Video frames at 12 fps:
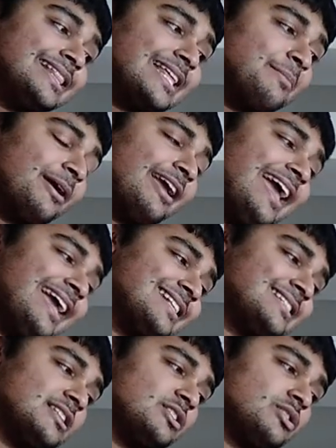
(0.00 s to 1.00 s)
Then my my
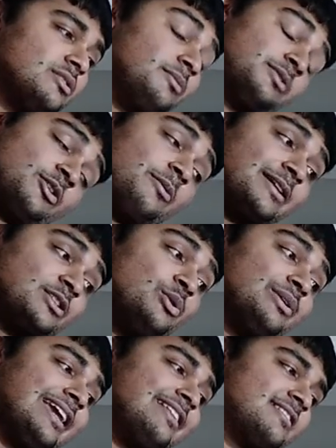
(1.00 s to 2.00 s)

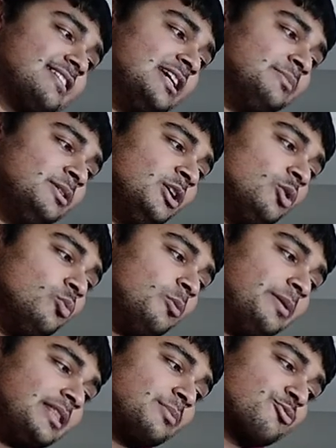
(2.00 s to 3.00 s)
2kth term will
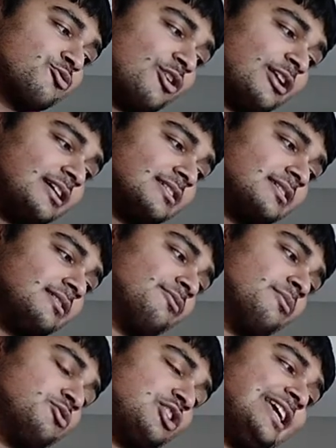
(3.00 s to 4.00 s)
be the product
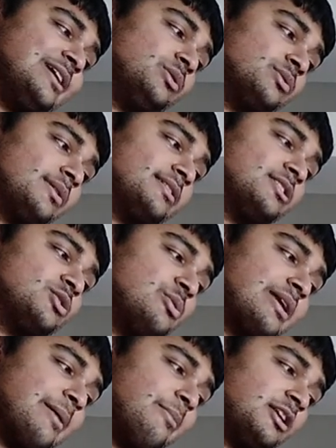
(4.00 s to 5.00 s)
from j = 1 to
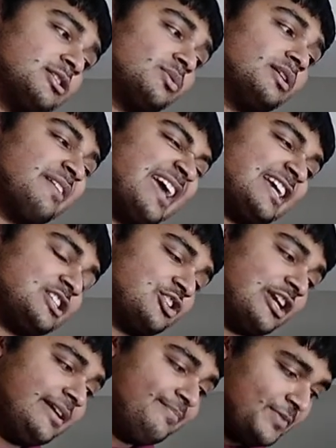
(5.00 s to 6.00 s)
2k-1 of
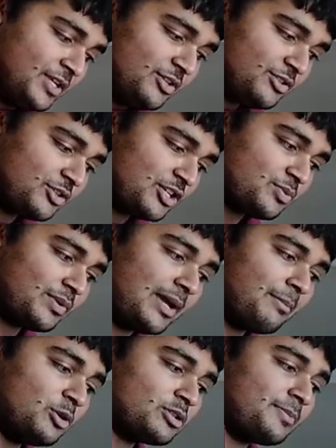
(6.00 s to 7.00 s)
xj. So just when I
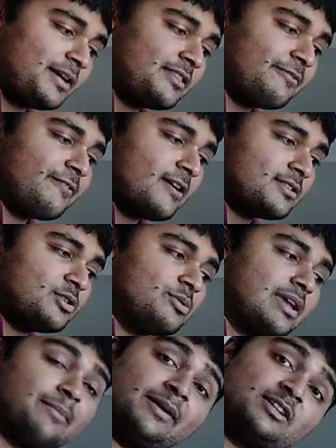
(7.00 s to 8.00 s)
multiply the first
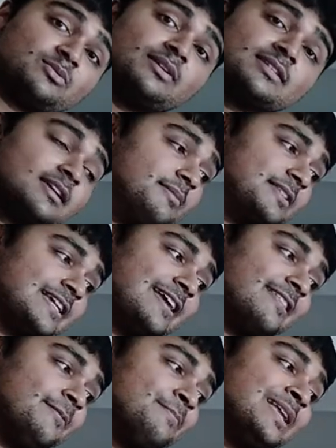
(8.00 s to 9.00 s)
2k-1 terms
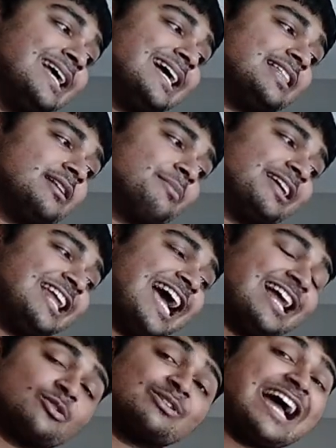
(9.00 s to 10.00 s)
together, and then I'm going to
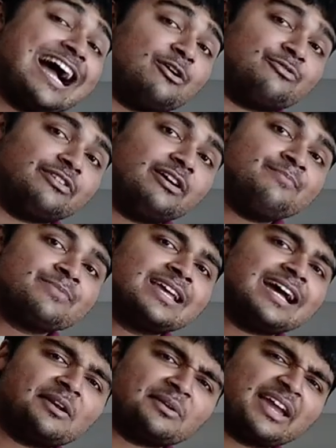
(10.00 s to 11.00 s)
add on alpha,
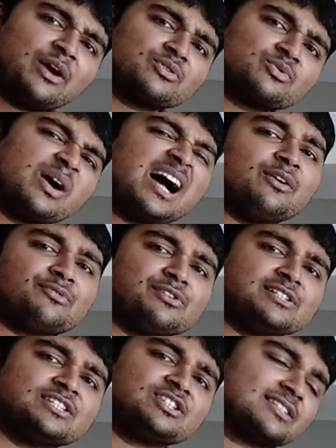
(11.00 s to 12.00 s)
and I'll get onto what alpha
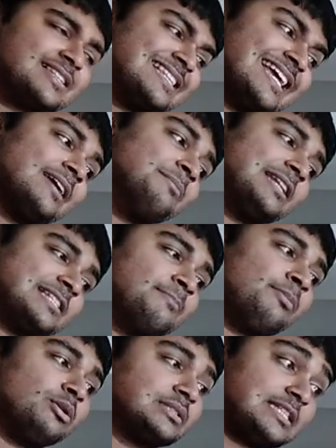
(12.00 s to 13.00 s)
is in just a second, but it's a
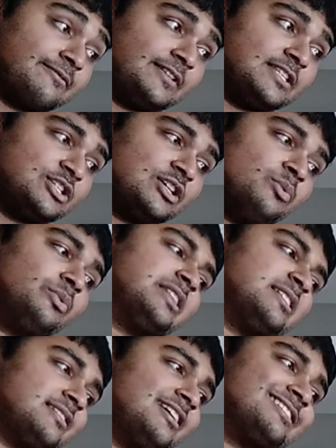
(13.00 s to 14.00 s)
positive integer with
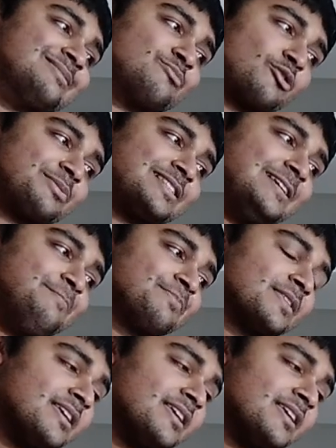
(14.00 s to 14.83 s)
a certain property.